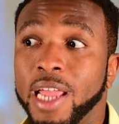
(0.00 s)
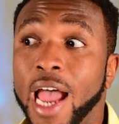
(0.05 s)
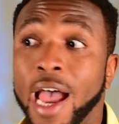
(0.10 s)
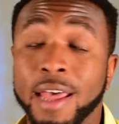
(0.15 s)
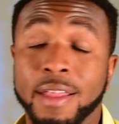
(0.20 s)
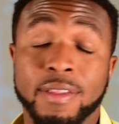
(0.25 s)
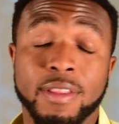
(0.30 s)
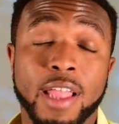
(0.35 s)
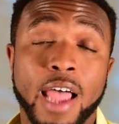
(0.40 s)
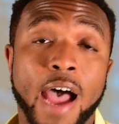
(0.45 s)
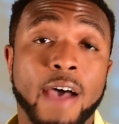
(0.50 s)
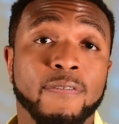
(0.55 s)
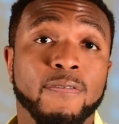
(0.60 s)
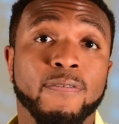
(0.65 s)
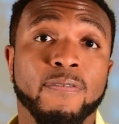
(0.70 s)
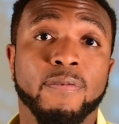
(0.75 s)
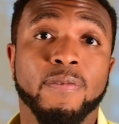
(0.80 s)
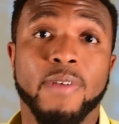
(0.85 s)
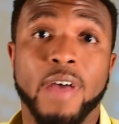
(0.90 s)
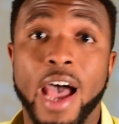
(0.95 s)

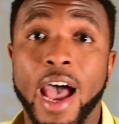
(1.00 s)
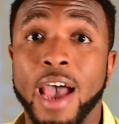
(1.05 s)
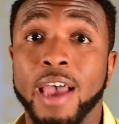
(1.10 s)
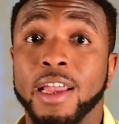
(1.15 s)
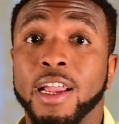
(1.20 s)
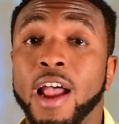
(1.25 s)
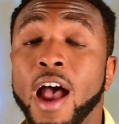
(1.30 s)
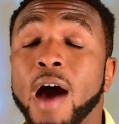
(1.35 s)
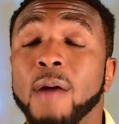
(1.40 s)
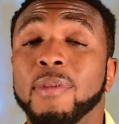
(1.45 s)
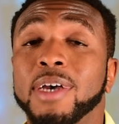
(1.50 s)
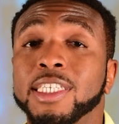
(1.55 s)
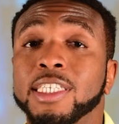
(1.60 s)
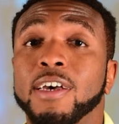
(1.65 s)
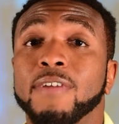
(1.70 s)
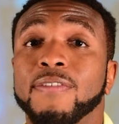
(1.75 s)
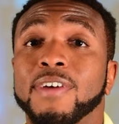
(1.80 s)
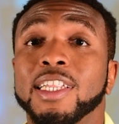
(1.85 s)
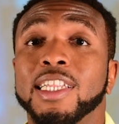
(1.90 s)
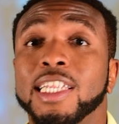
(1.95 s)
I call
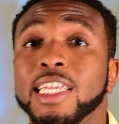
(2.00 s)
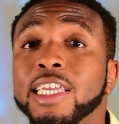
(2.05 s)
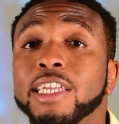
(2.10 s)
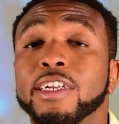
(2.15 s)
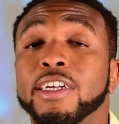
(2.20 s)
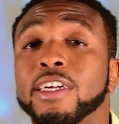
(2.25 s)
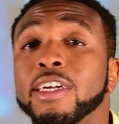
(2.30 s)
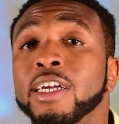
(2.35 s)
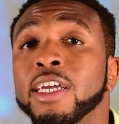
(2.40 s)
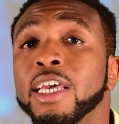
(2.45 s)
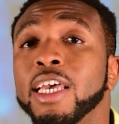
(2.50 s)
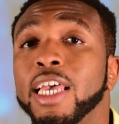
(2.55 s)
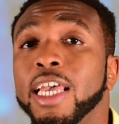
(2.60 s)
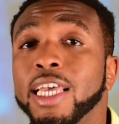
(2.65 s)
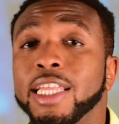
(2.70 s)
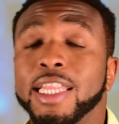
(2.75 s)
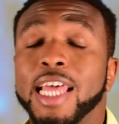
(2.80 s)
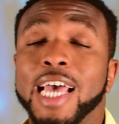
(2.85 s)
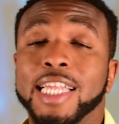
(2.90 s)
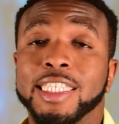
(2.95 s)
myself a leader
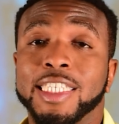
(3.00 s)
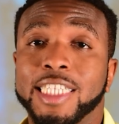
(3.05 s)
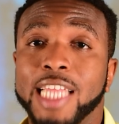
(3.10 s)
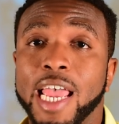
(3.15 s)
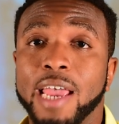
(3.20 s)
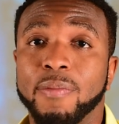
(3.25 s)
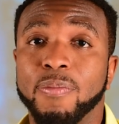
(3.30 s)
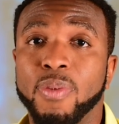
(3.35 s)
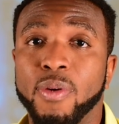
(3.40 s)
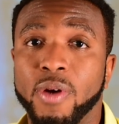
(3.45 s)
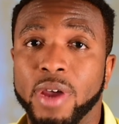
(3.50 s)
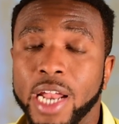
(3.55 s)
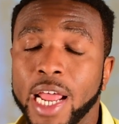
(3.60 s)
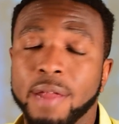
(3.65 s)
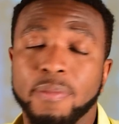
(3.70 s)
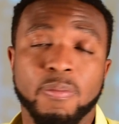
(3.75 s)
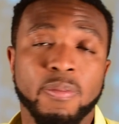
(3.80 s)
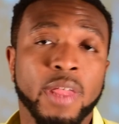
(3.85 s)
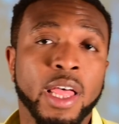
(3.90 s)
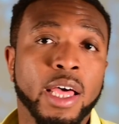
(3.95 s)
in that standpoint,
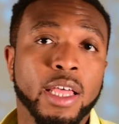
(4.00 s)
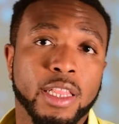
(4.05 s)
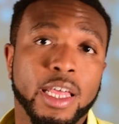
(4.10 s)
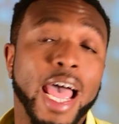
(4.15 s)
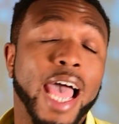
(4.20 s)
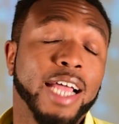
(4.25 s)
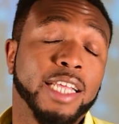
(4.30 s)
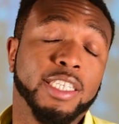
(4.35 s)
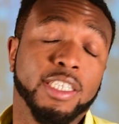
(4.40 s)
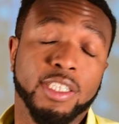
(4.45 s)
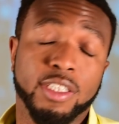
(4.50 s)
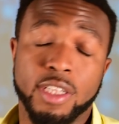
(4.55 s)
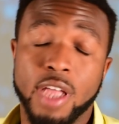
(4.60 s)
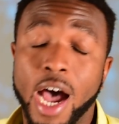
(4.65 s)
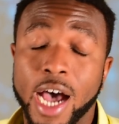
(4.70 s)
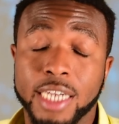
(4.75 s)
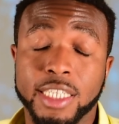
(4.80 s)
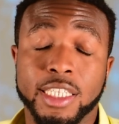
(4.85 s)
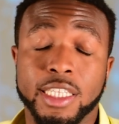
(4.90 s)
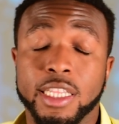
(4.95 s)
and actually,
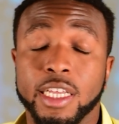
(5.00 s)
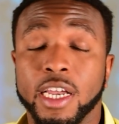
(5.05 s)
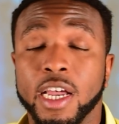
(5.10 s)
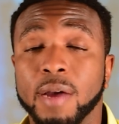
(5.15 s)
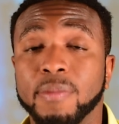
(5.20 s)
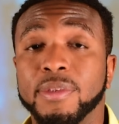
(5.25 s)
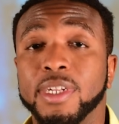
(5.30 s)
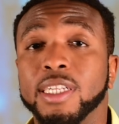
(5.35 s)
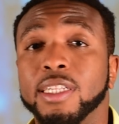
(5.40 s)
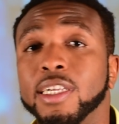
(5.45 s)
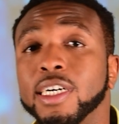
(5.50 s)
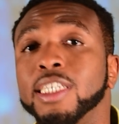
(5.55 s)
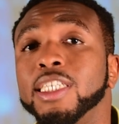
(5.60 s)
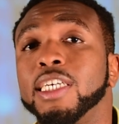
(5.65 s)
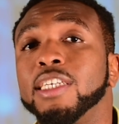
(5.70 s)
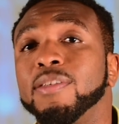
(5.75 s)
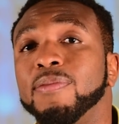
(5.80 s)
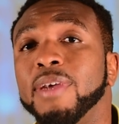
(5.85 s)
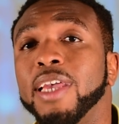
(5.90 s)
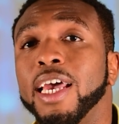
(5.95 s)
honestly, the company looks
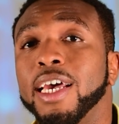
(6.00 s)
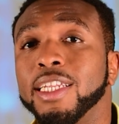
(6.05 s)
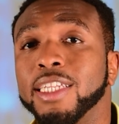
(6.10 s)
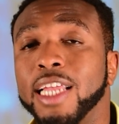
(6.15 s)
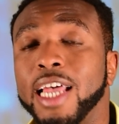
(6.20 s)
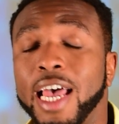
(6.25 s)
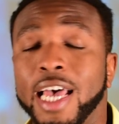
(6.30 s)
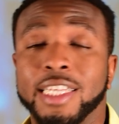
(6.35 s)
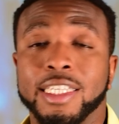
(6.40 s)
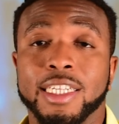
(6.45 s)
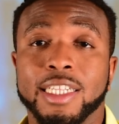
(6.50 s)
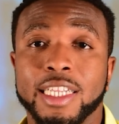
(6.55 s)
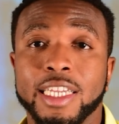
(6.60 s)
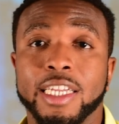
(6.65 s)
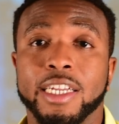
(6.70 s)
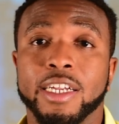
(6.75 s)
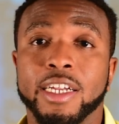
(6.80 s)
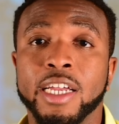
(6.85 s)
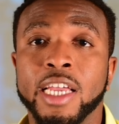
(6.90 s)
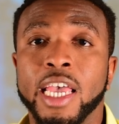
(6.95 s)
at me as a
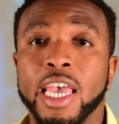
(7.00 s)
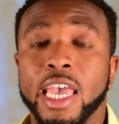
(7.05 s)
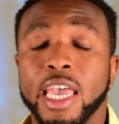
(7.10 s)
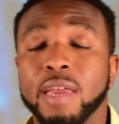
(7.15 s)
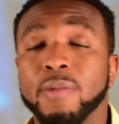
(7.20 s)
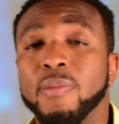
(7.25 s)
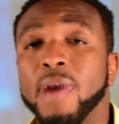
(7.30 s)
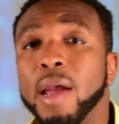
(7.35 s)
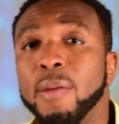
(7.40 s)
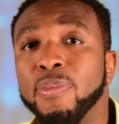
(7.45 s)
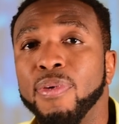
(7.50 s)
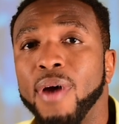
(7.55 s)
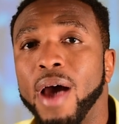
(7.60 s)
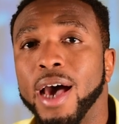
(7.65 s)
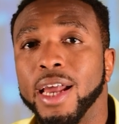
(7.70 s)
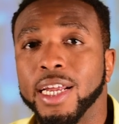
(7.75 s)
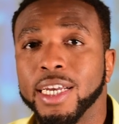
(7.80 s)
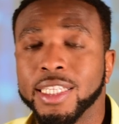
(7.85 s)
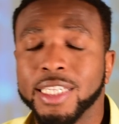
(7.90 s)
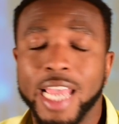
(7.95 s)
leader in my
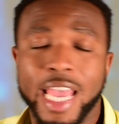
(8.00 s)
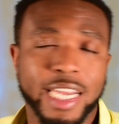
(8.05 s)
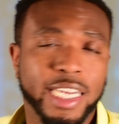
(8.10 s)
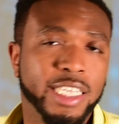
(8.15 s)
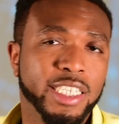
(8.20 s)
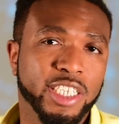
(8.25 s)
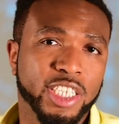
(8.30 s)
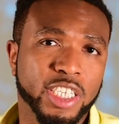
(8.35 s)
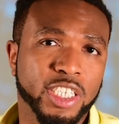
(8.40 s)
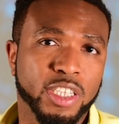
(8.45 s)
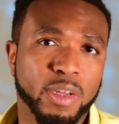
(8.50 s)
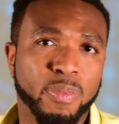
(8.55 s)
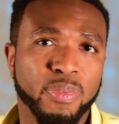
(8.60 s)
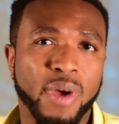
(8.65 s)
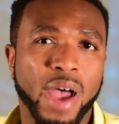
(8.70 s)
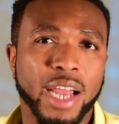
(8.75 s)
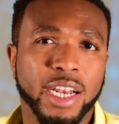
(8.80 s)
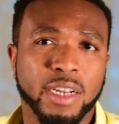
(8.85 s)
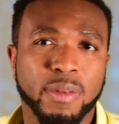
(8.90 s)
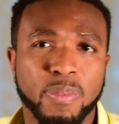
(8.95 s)
product and in just the
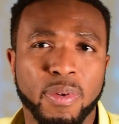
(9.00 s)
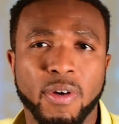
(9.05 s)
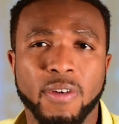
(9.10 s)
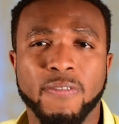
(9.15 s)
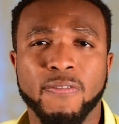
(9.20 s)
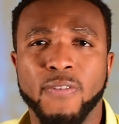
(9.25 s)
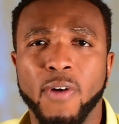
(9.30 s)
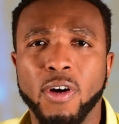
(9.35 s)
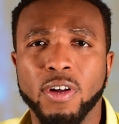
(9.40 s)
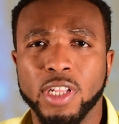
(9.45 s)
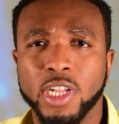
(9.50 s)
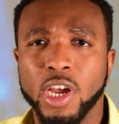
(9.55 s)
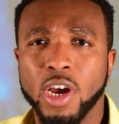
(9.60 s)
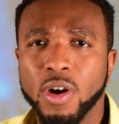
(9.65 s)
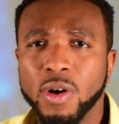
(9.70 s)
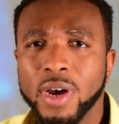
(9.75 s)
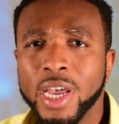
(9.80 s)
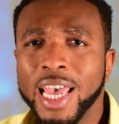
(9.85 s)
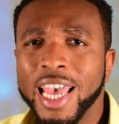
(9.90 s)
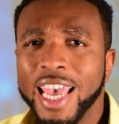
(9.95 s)
product
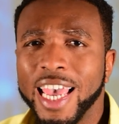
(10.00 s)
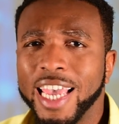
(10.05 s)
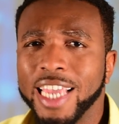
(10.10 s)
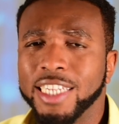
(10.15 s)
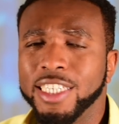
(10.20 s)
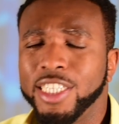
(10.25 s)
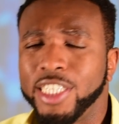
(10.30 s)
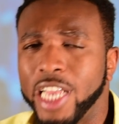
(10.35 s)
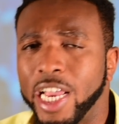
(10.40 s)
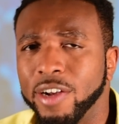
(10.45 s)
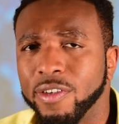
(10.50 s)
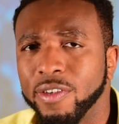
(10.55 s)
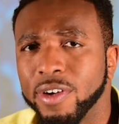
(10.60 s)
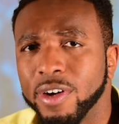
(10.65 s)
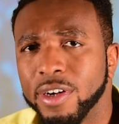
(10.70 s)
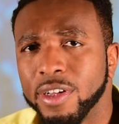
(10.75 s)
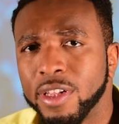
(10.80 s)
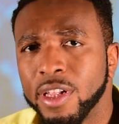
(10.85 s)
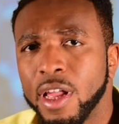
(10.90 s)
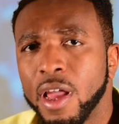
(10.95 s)
portfolio in
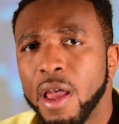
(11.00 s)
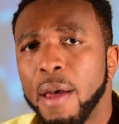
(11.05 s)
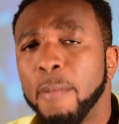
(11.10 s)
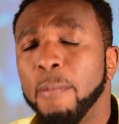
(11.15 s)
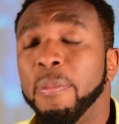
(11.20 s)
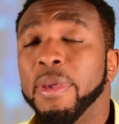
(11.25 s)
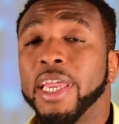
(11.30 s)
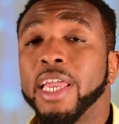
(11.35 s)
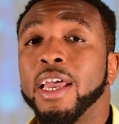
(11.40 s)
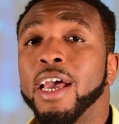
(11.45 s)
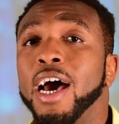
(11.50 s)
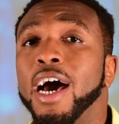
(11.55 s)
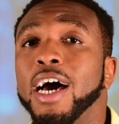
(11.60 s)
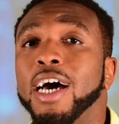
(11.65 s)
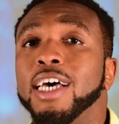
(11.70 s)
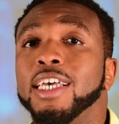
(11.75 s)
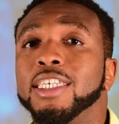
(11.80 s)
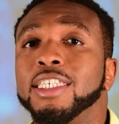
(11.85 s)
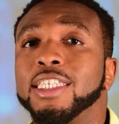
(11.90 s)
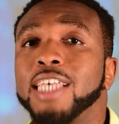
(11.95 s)
general,
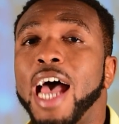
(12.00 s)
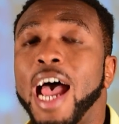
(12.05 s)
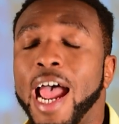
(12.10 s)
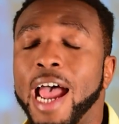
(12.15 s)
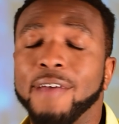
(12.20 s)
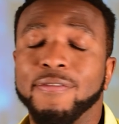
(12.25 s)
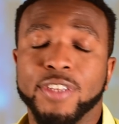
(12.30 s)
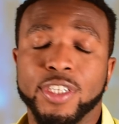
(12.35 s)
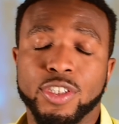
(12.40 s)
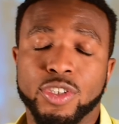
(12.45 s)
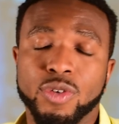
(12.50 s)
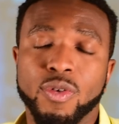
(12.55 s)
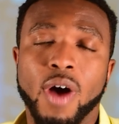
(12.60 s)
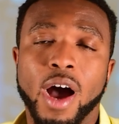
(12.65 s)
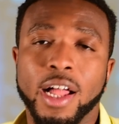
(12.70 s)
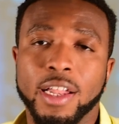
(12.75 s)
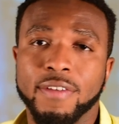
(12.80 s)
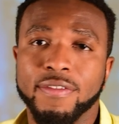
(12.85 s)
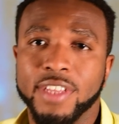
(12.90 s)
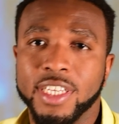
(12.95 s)
because I have to do
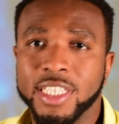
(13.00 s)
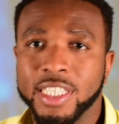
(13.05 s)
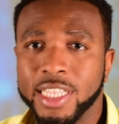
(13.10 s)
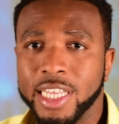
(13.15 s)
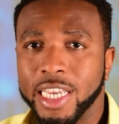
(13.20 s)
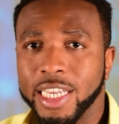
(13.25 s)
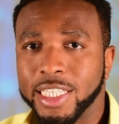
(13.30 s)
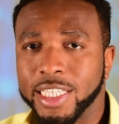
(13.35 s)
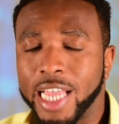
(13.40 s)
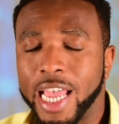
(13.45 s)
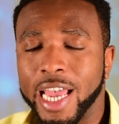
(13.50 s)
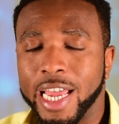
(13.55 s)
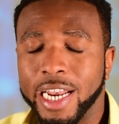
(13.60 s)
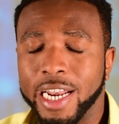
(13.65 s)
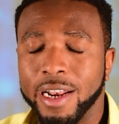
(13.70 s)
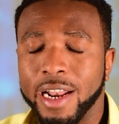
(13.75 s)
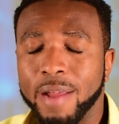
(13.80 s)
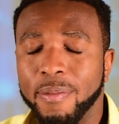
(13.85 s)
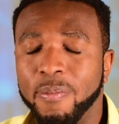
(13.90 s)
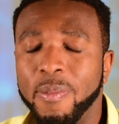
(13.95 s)
all of these things
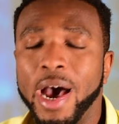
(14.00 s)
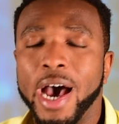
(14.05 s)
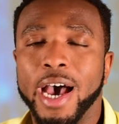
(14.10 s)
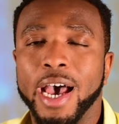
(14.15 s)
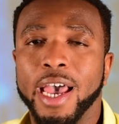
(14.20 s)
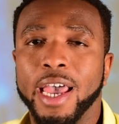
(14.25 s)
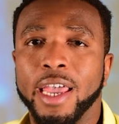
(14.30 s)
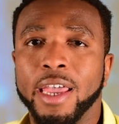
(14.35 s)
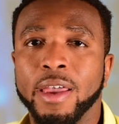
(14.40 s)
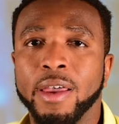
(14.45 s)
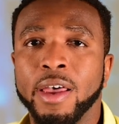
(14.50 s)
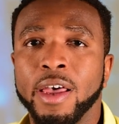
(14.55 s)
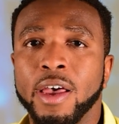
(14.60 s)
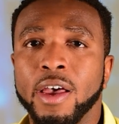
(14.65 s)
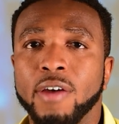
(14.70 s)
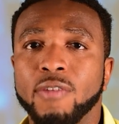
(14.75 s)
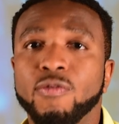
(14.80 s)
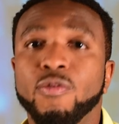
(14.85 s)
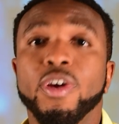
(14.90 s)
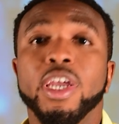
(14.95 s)
and my
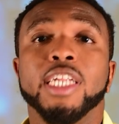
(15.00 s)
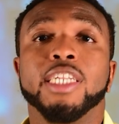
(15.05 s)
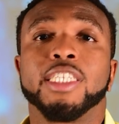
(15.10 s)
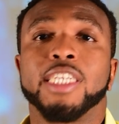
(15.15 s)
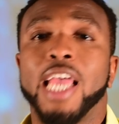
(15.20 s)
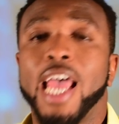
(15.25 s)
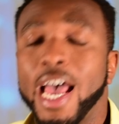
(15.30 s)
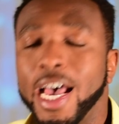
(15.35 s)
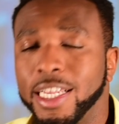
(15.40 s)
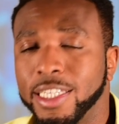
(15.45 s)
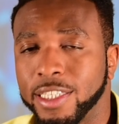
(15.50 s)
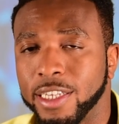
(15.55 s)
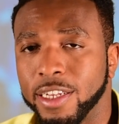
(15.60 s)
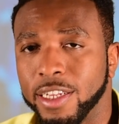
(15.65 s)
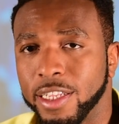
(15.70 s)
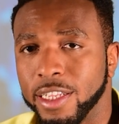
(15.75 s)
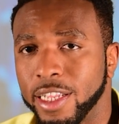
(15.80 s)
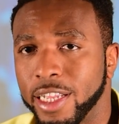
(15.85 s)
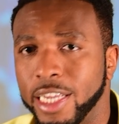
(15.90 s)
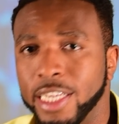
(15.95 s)
reach
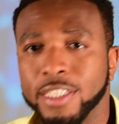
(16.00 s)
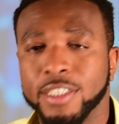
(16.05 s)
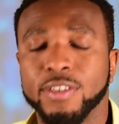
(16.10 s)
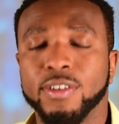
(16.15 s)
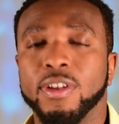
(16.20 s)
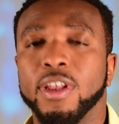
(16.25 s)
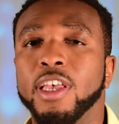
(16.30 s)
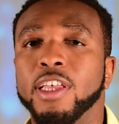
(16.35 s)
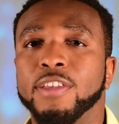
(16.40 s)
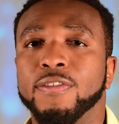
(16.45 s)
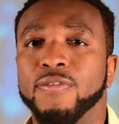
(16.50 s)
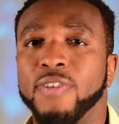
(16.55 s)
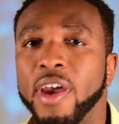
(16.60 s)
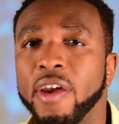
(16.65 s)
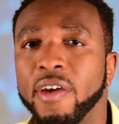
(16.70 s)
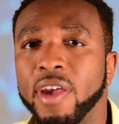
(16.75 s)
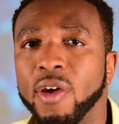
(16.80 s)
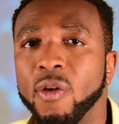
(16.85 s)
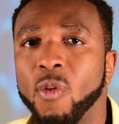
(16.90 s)
is very